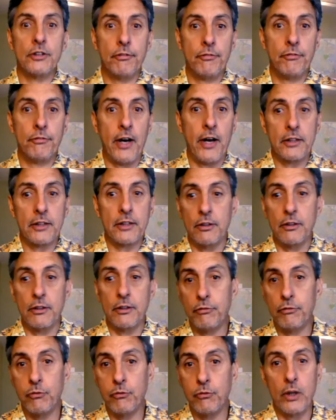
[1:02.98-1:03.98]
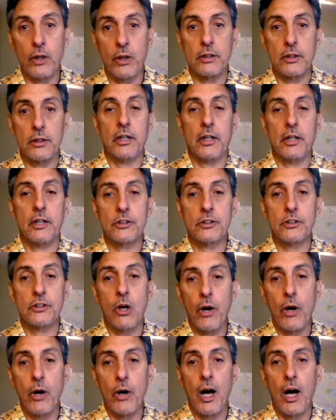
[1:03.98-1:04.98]
effect of what is
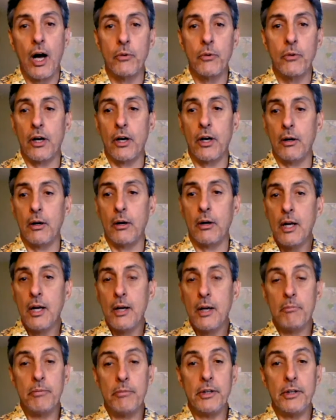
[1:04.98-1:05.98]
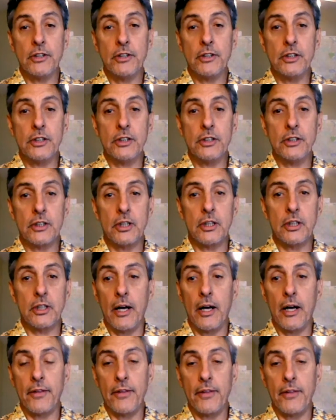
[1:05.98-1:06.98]
going on with our business and
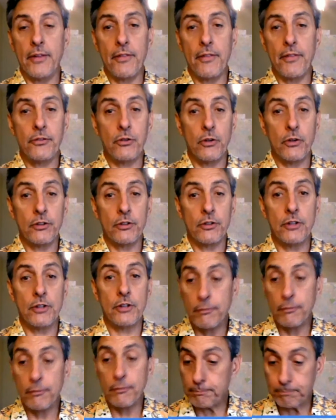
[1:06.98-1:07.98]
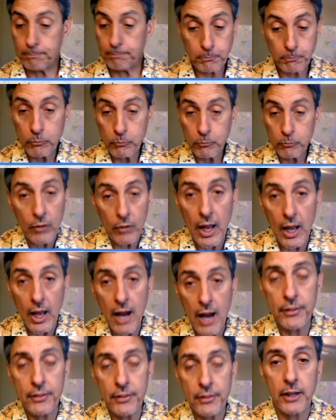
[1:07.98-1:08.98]
that sort of stuff.
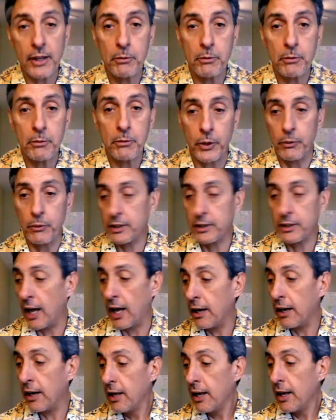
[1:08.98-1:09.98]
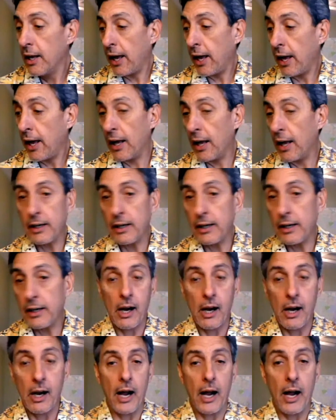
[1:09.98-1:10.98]
Everything in between with that. And
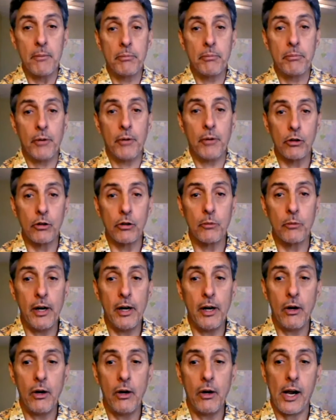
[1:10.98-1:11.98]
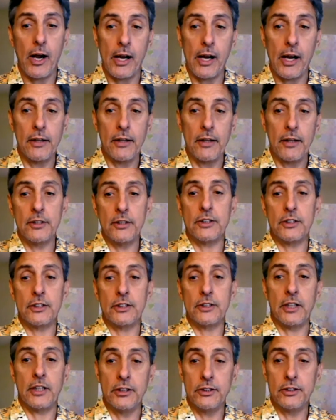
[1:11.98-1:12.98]
I am Paul Romero, and this
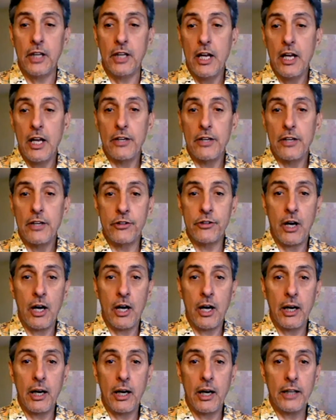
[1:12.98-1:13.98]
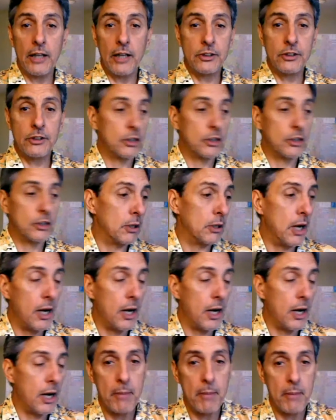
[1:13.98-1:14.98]
is John Leister,
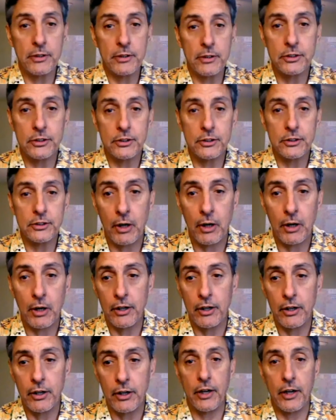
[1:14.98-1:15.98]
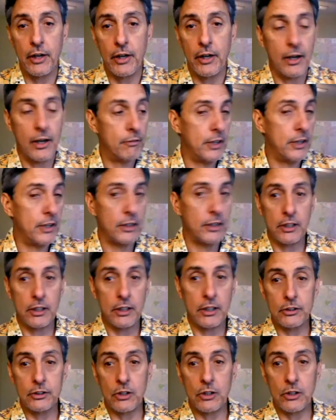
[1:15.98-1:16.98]
my business partner here in Phoenix,
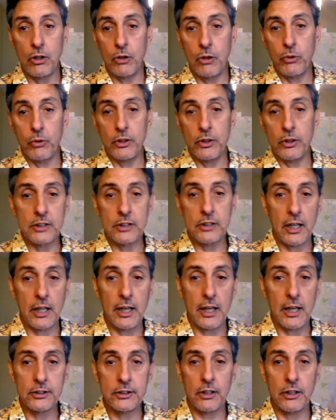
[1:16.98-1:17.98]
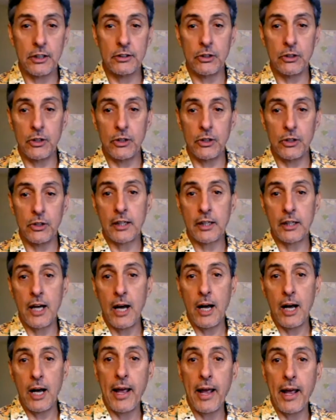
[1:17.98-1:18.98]
Arizona with
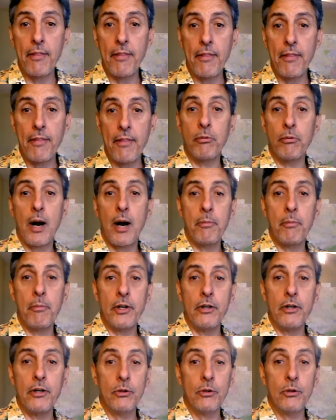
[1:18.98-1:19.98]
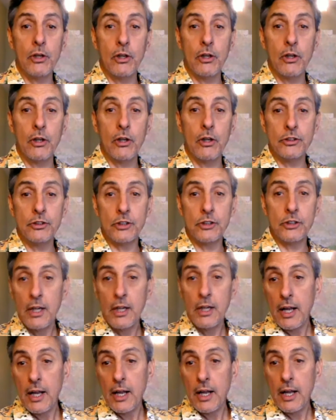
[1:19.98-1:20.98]
sellahousearizona.com and the Property Noodlers,
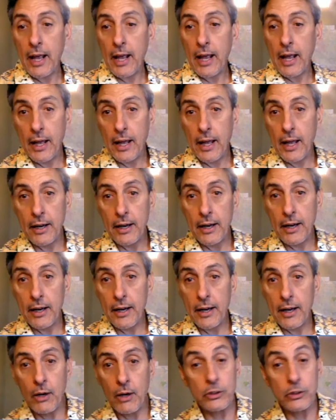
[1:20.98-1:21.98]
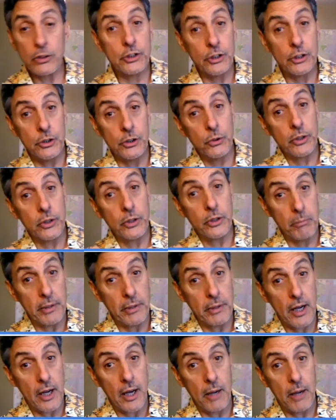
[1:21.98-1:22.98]
and which you can
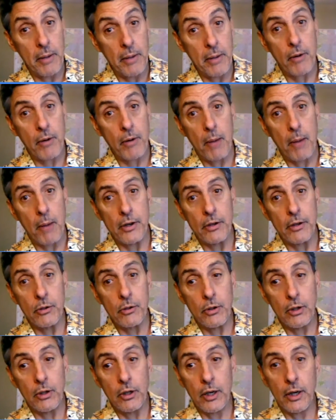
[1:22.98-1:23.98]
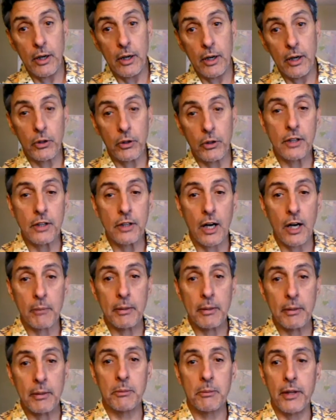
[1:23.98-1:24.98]
become a property noodler, and we're going to talk
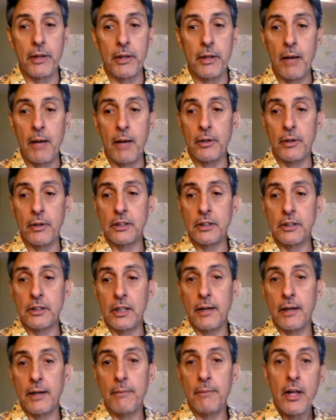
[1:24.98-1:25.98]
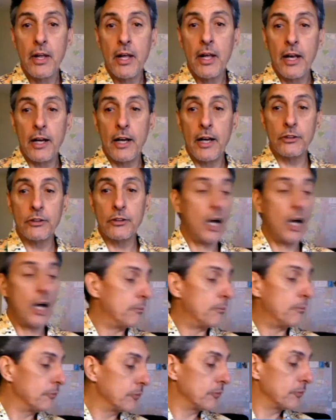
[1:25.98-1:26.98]
about some of that. But here's
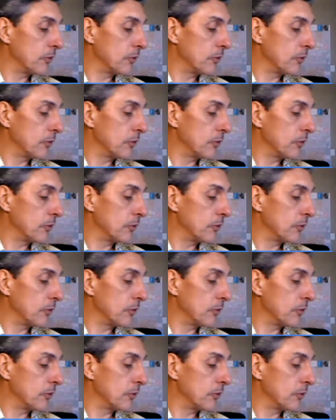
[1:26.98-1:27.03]
John.